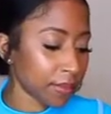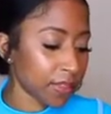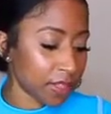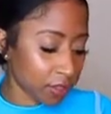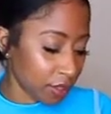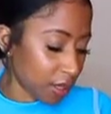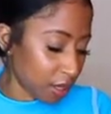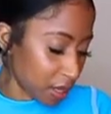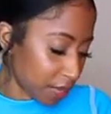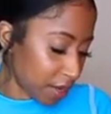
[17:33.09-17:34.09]
It's an interesting
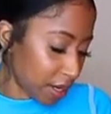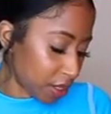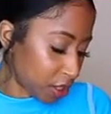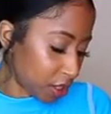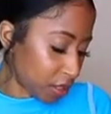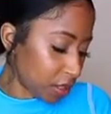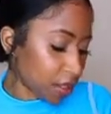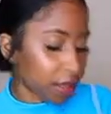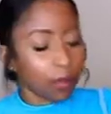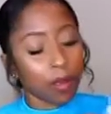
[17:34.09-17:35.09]

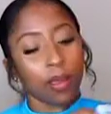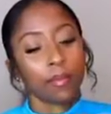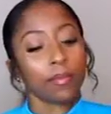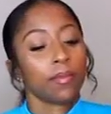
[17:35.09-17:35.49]
combination. Okay.